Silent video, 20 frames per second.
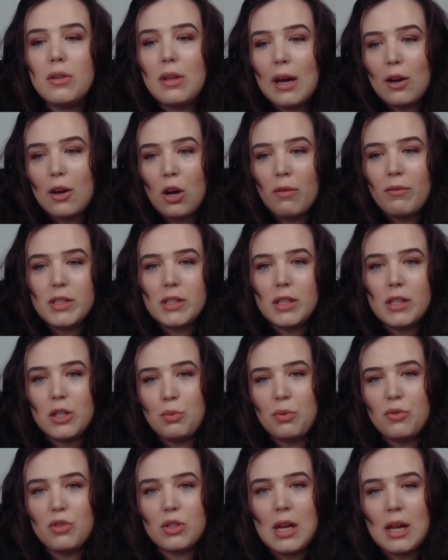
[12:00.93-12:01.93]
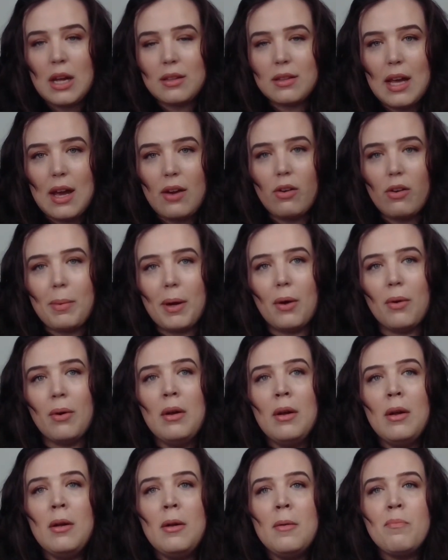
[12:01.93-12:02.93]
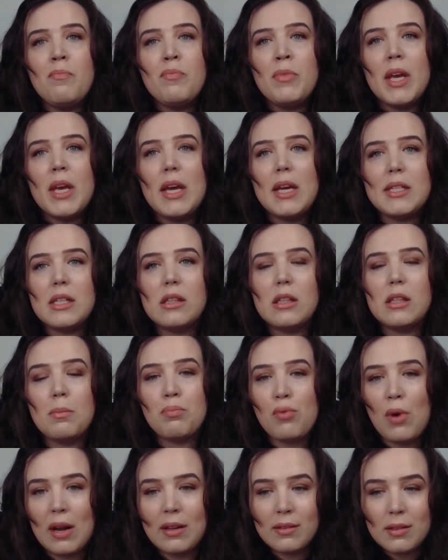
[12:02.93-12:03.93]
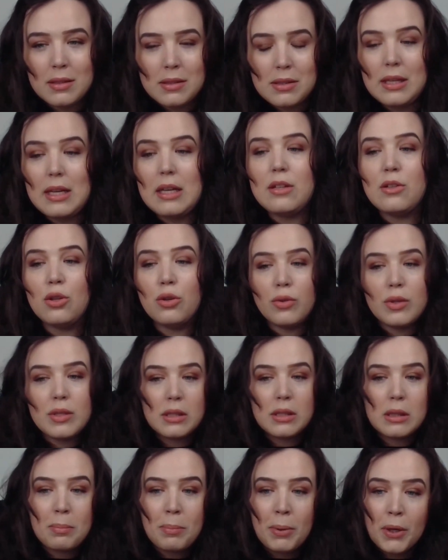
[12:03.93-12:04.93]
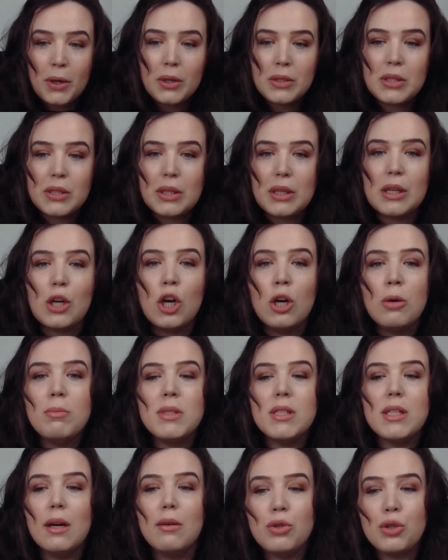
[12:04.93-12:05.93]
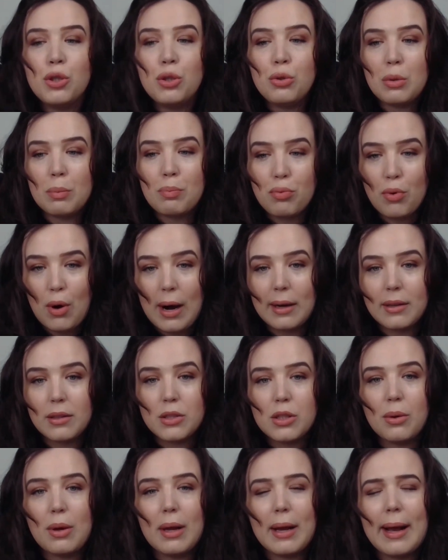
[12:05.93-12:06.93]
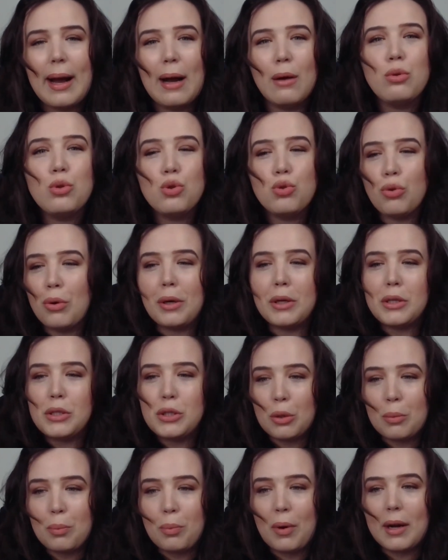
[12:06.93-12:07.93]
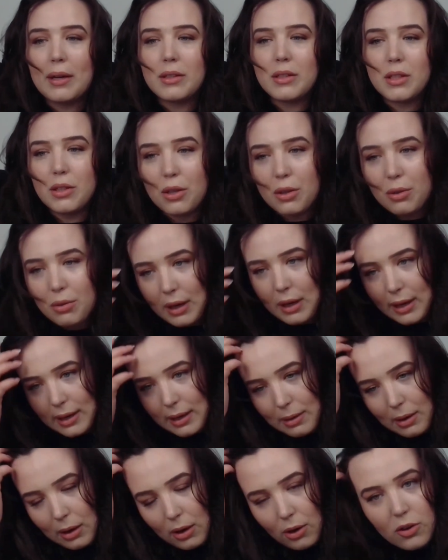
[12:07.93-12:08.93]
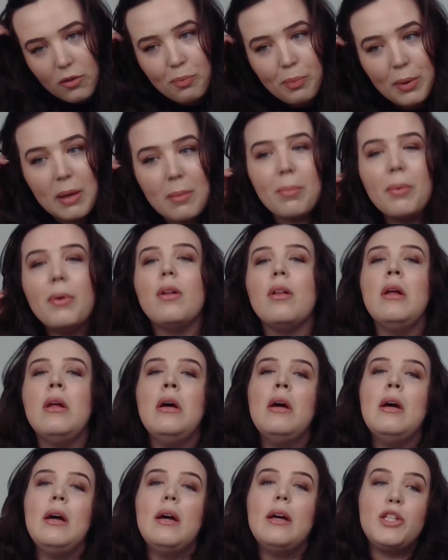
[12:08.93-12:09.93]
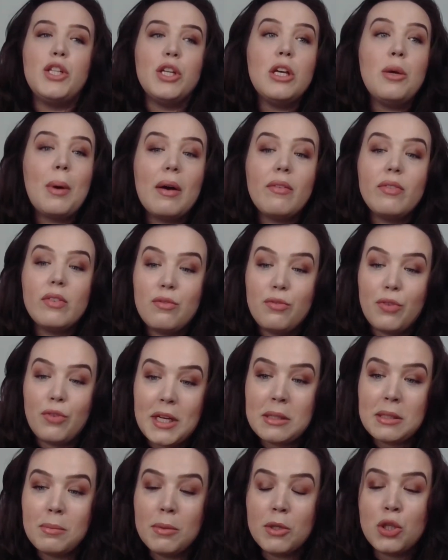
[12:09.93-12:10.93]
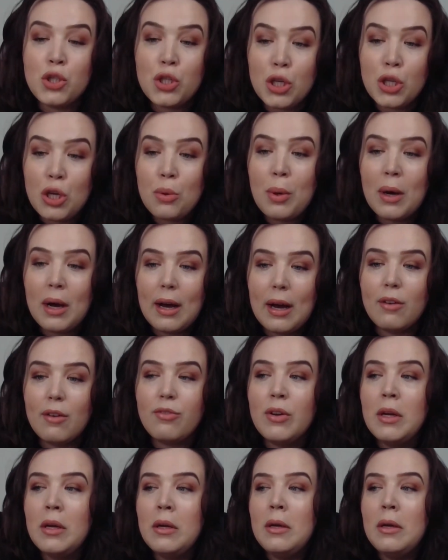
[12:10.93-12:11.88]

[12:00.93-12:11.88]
that conversation we just had there about, is it the brand that's leading or is it the person? It comes down to the brand. So, like, how strong is your brand? You know, like, a lot of people, do you have investment? Do you have